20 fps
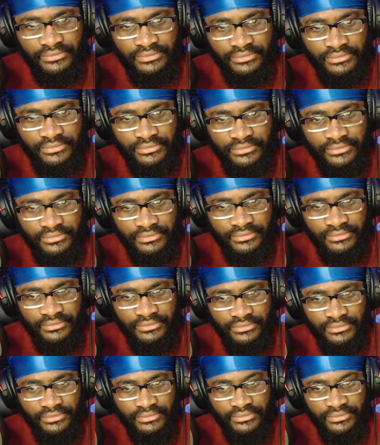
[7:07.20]

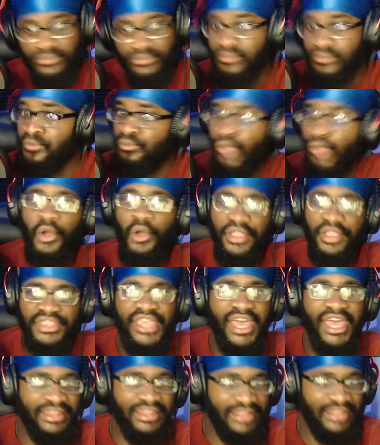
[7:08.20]
Mm, no,
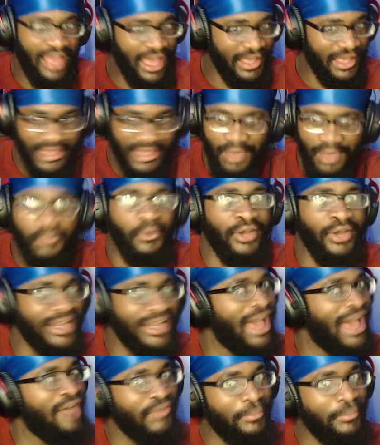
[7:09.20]
yeah, I, uh, yeah, we're gonna
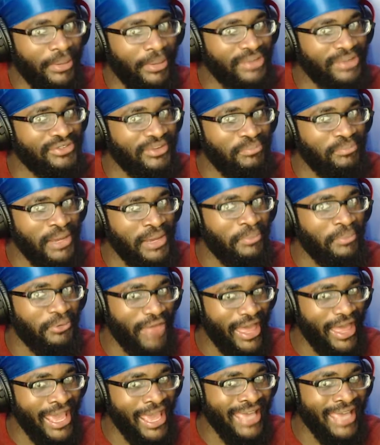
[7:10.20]
have a bunch of people that hate